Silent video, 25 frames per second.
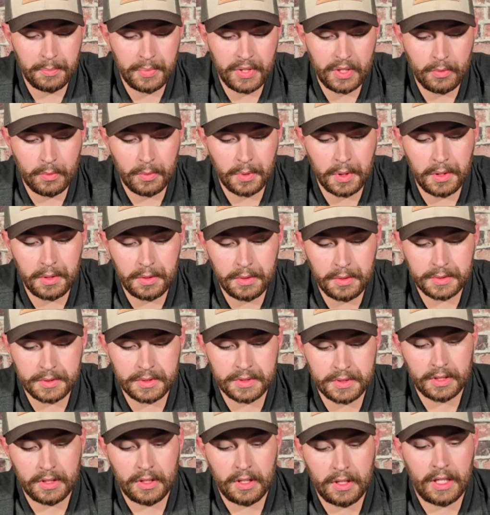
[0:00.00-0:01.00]
bumpy
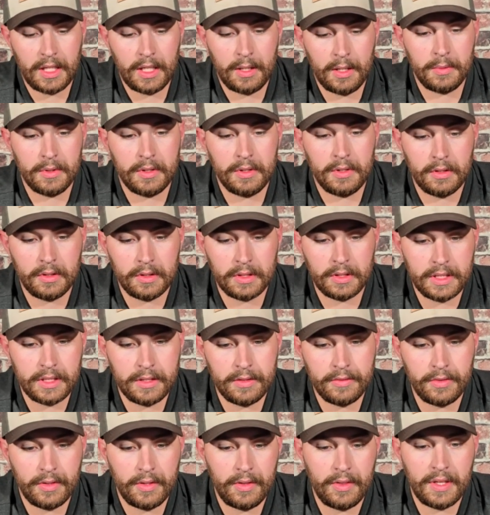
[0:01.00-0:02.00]
roads, I would
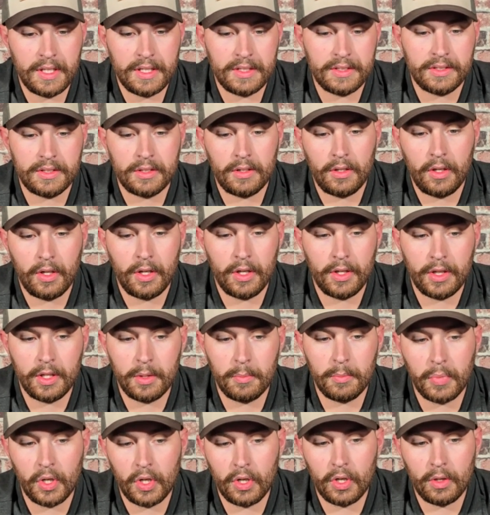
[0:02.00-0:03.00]
leave this on
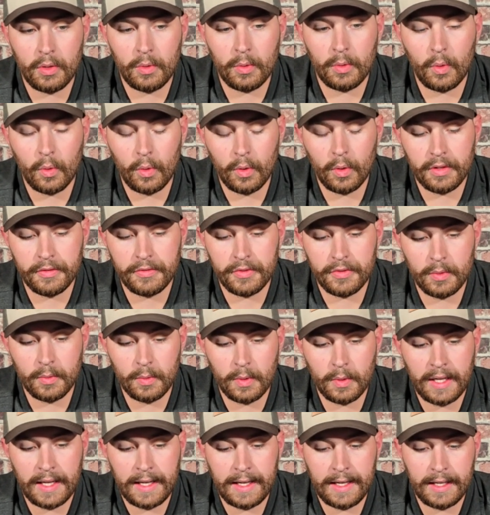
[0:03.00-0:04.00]
the bow, or if
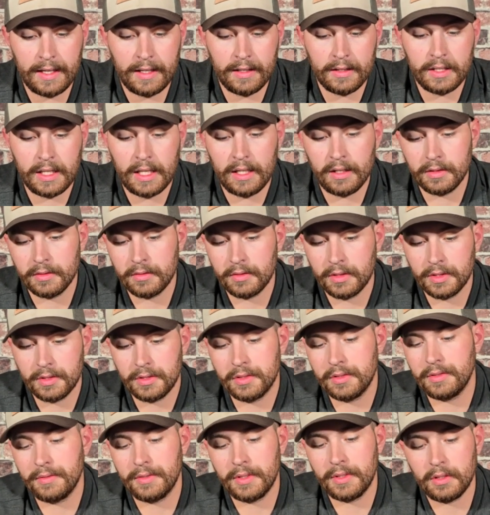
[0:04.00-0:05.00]
you had Allen
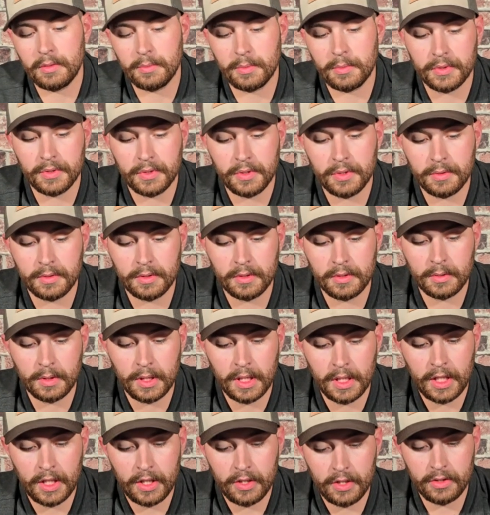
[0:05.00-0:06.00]
wrenches available to
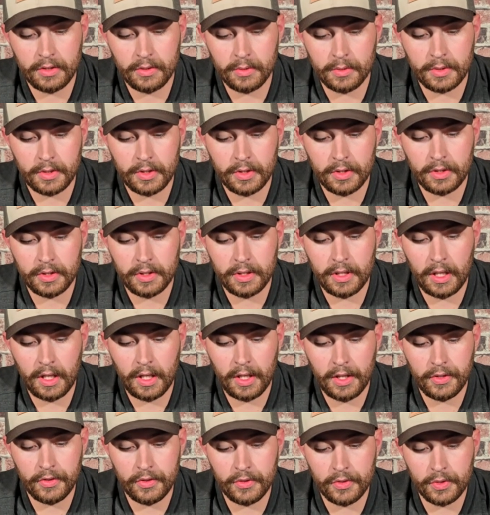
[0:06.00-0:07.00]
you, you could
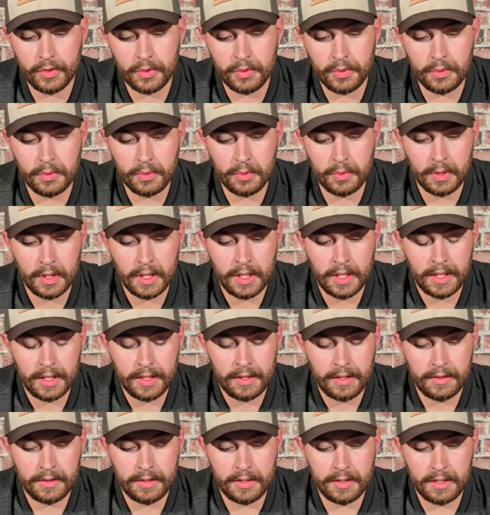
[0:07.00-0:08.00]
undo
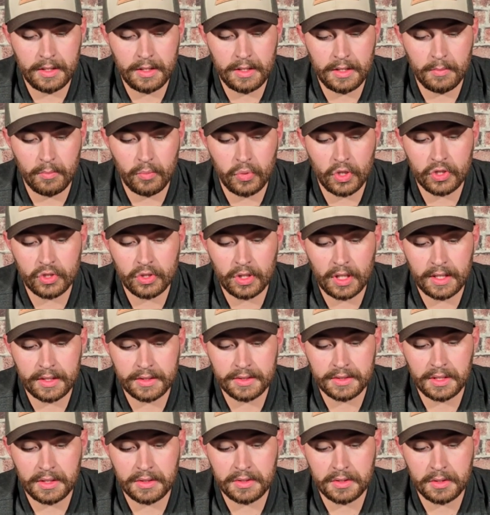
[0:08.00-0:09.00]
the
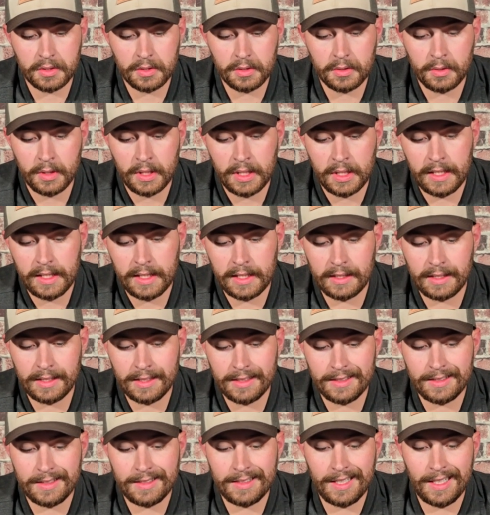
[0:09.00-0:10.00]
Bridge-Lok set screw and
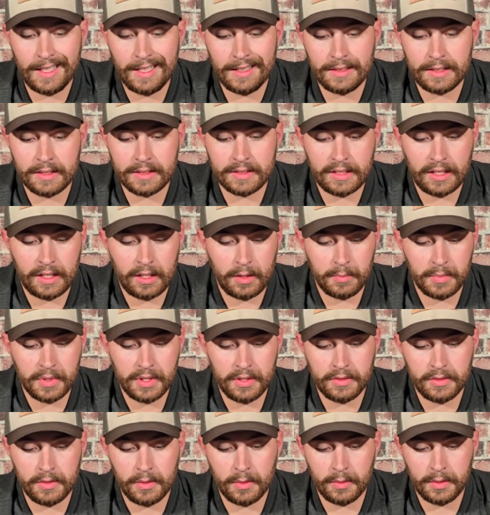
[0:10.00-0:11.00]
then take this out,
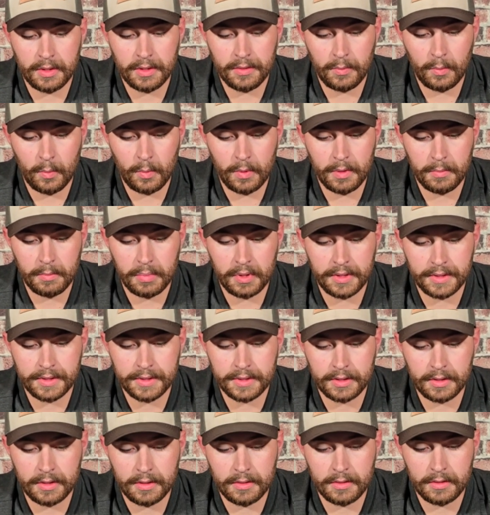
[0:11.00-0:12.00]
because you only have one
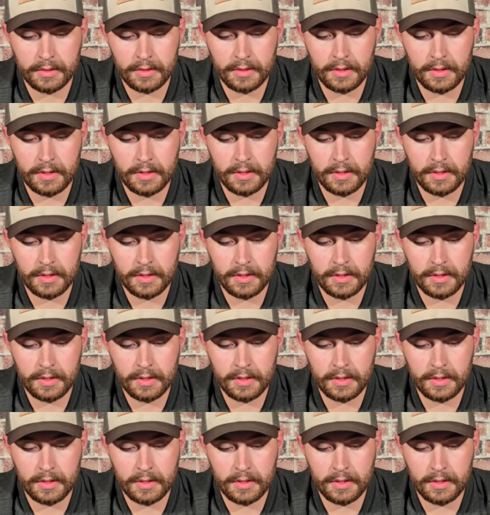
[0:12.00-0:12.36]
place to